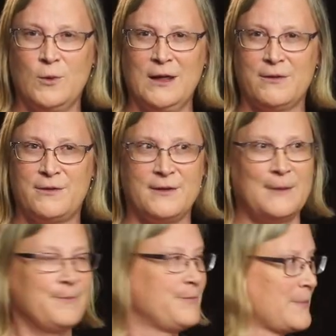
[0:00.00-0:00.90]
with
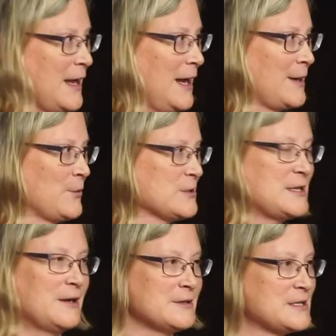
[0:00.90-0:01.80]
animal
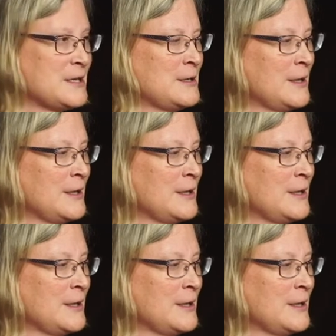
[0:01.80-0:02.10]
cells.